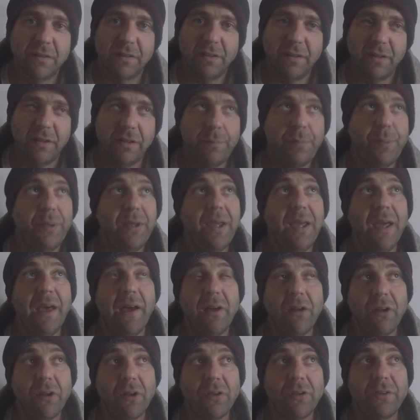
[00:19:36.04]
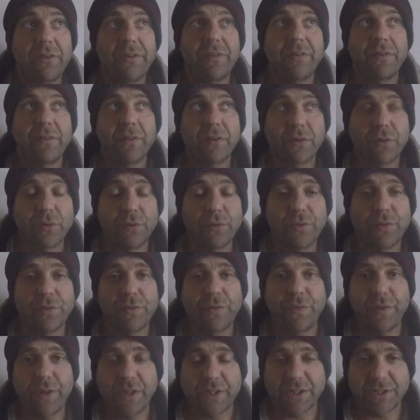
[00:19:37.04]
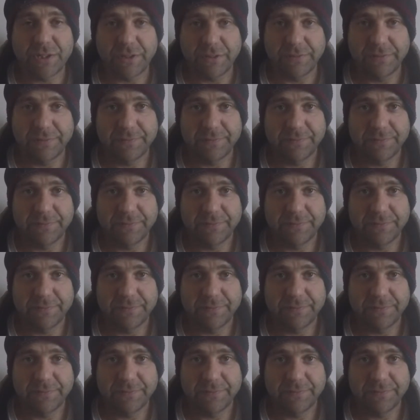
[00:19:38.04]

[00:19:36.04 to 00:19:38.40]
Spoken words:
He beheld the crucifixion.